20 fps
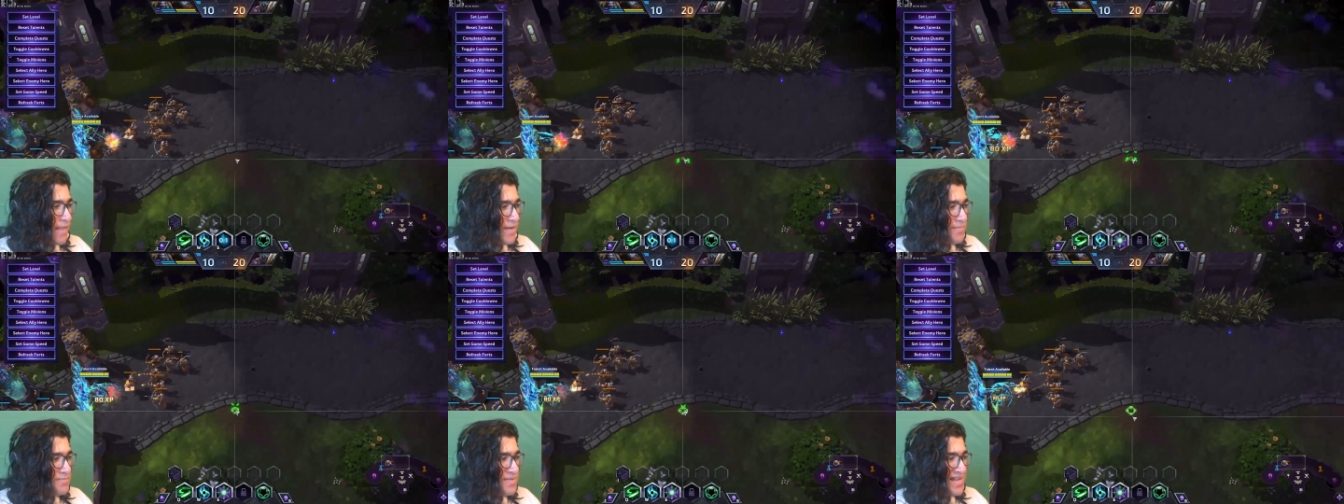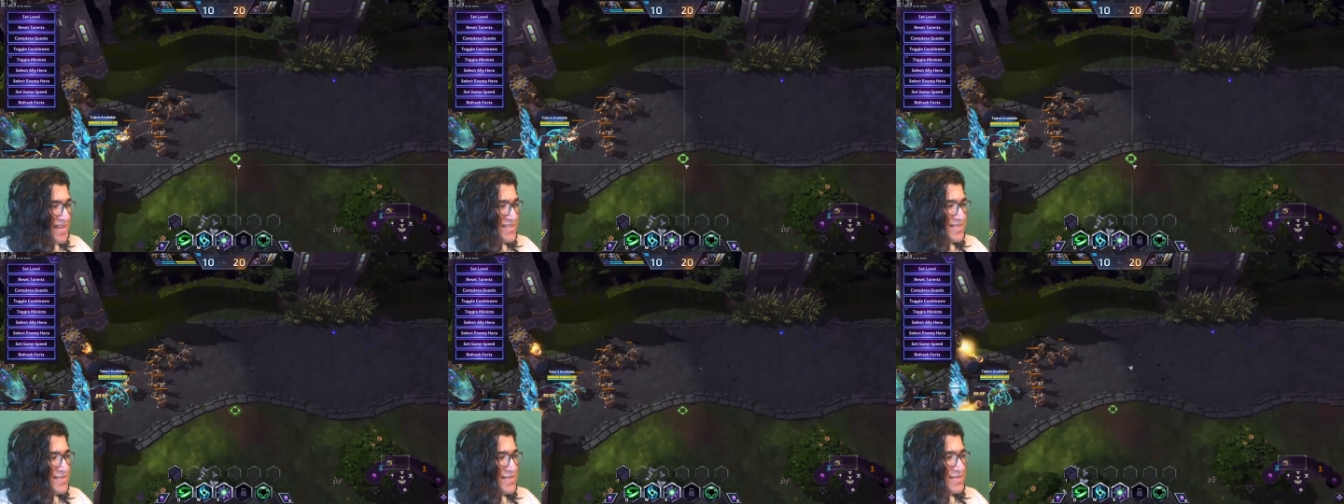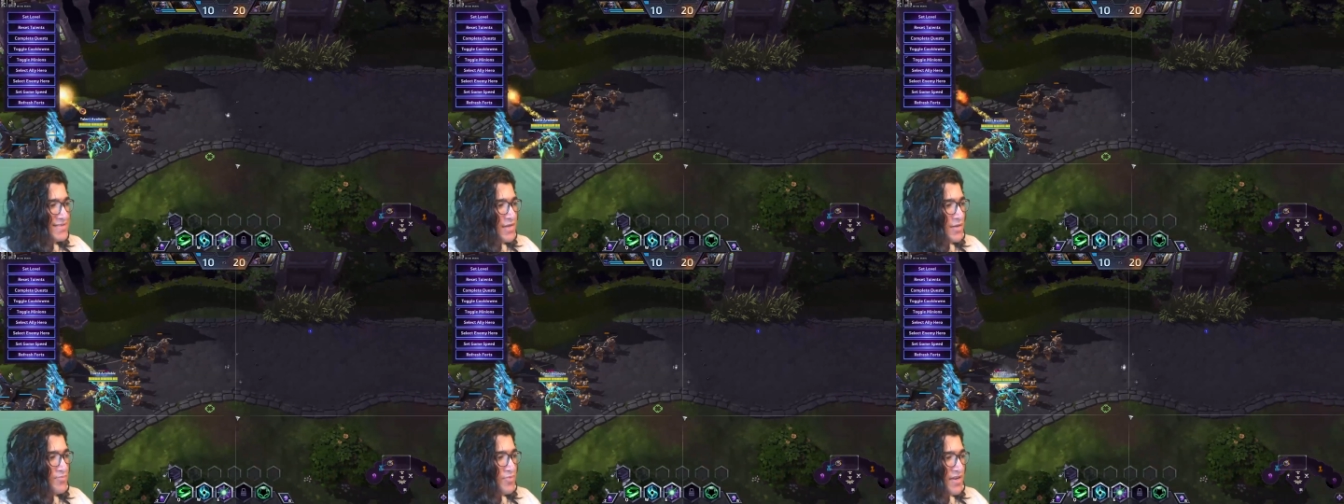Because it
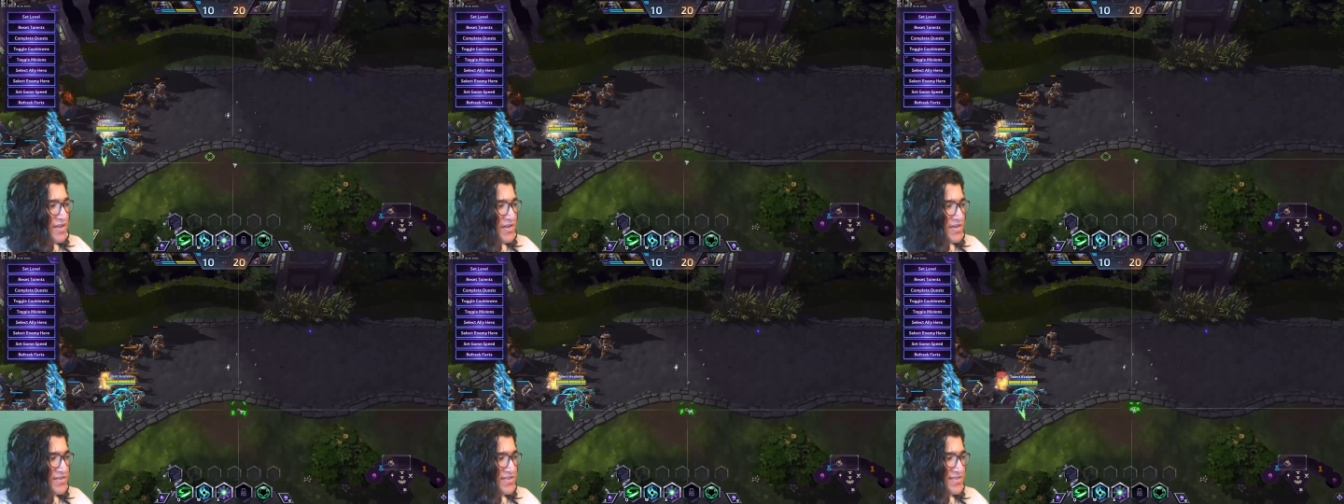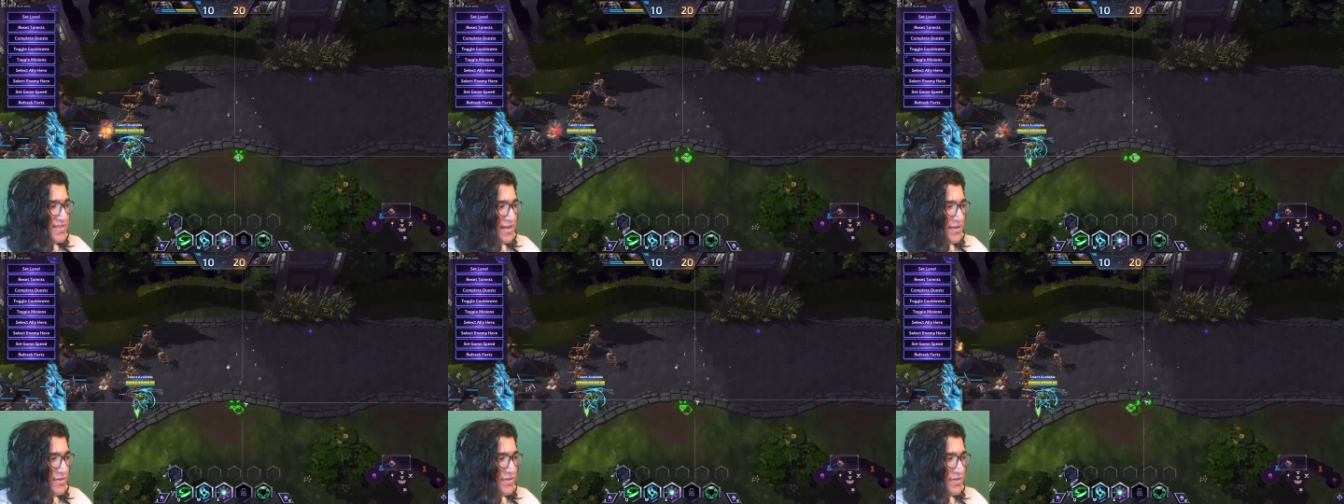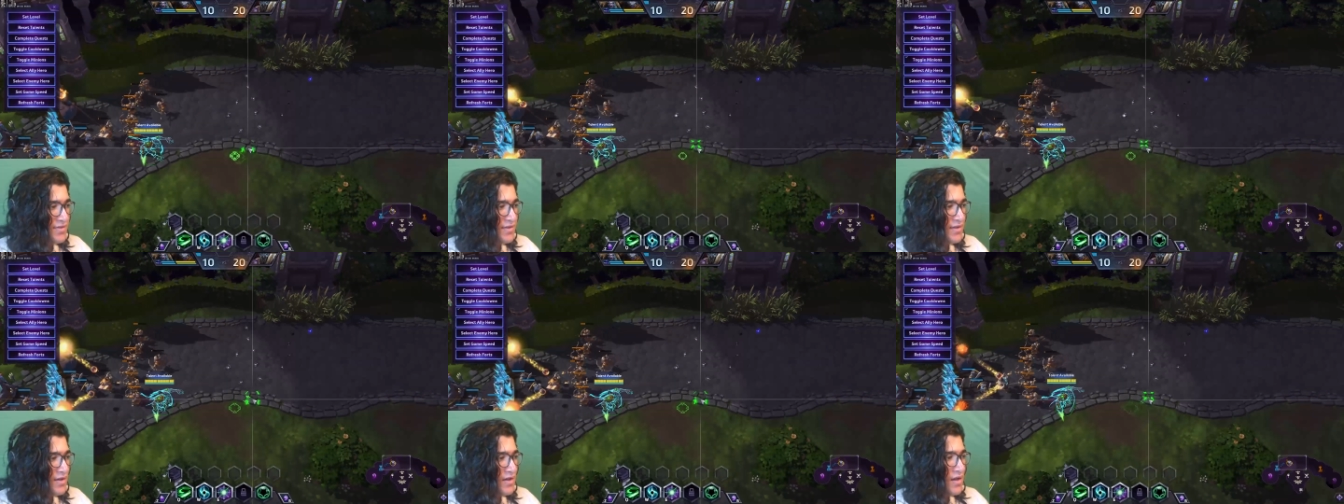does not break your
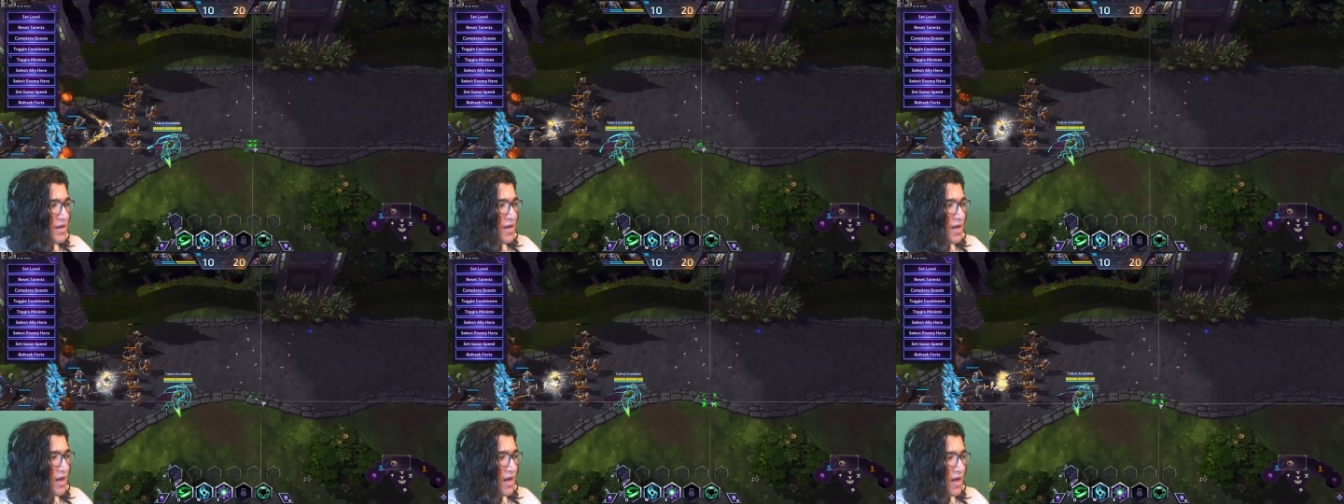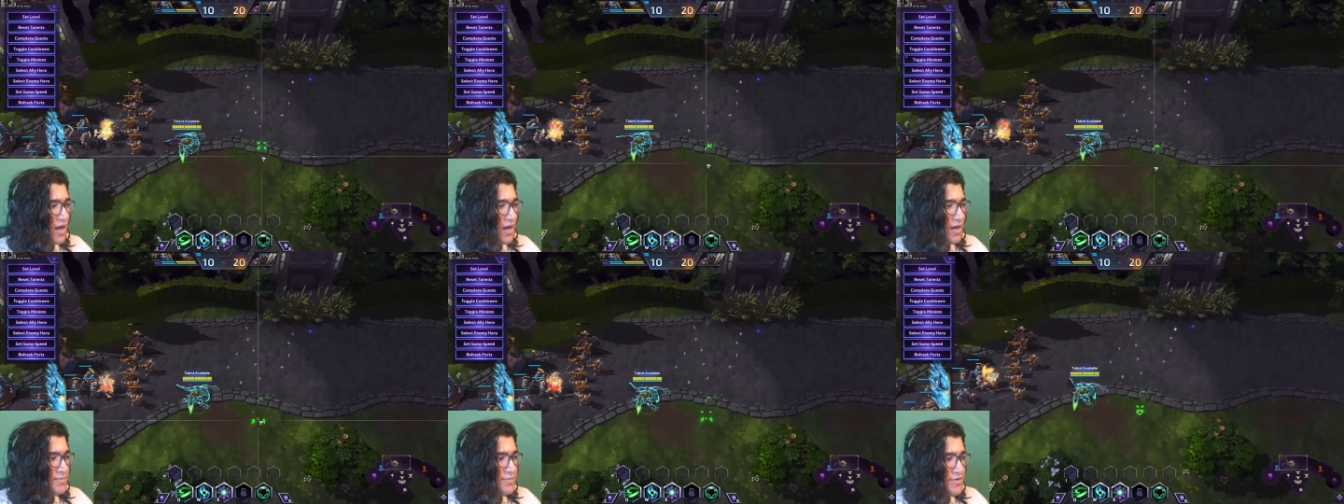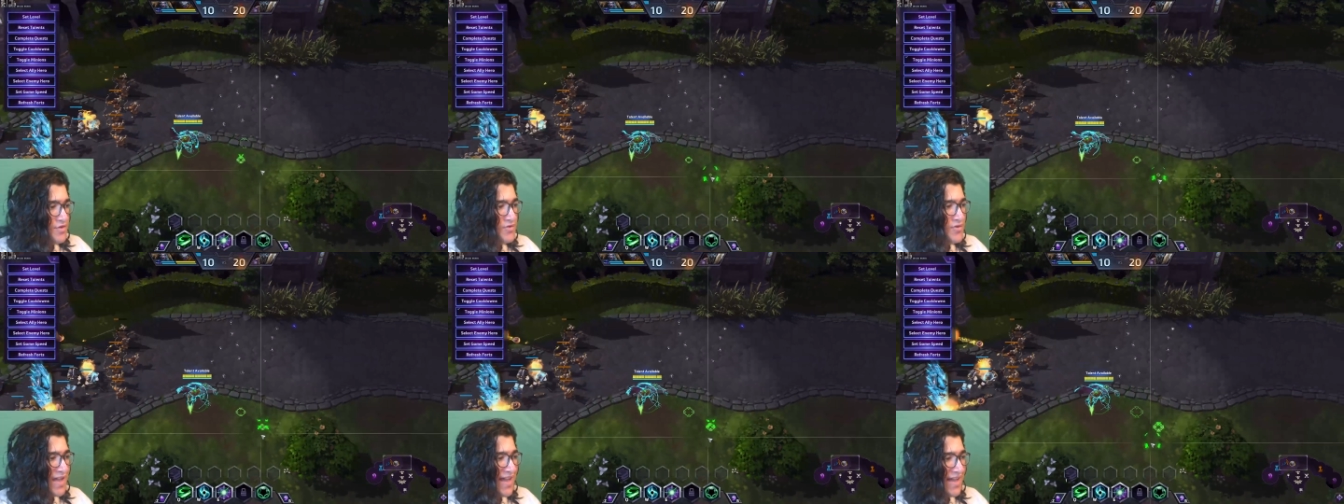stealth,
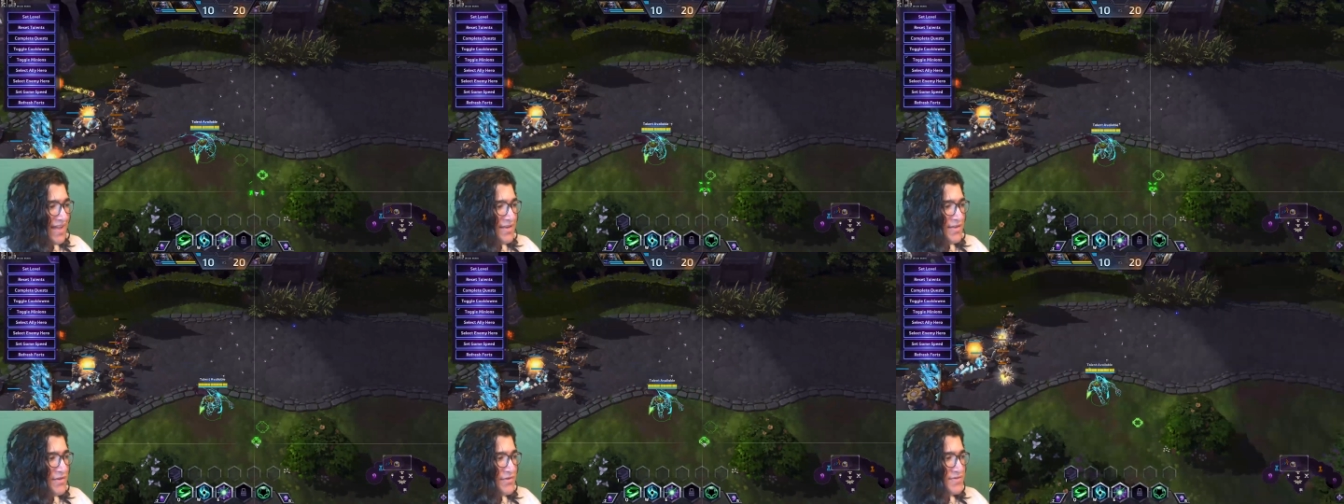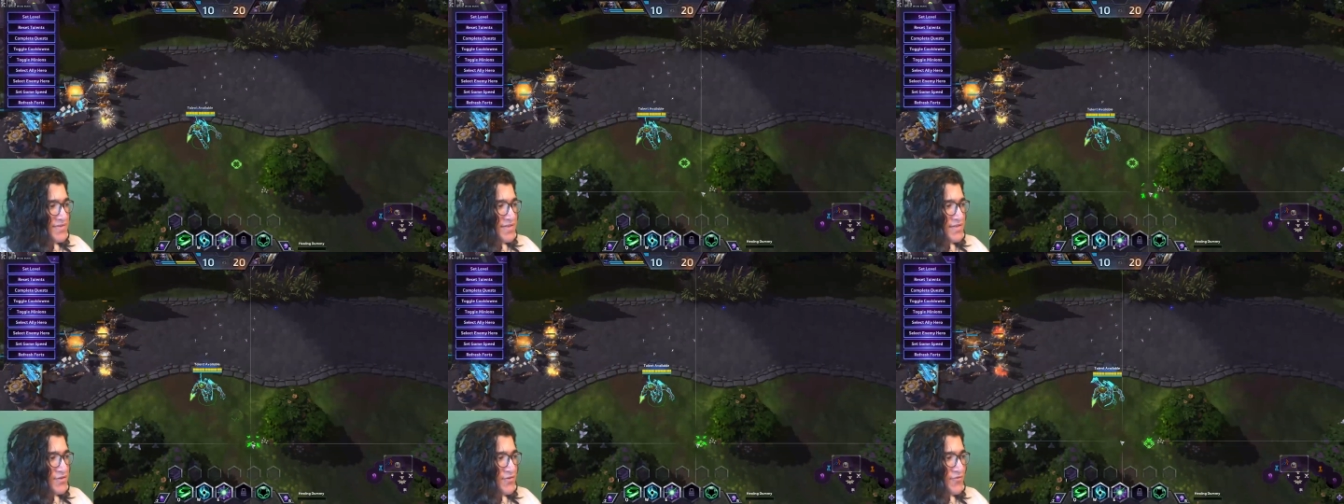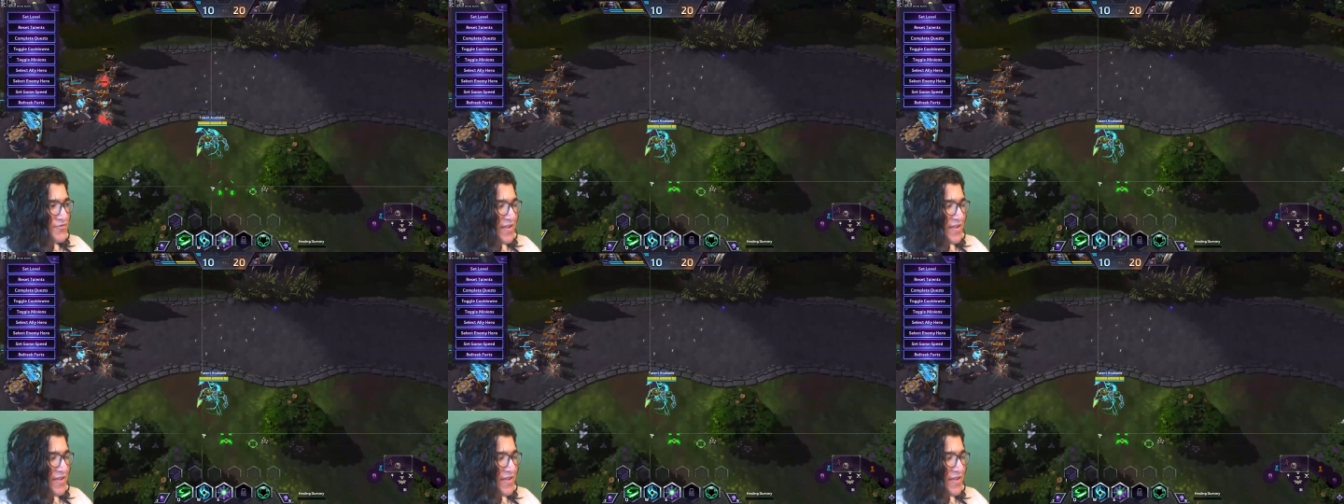you can use it to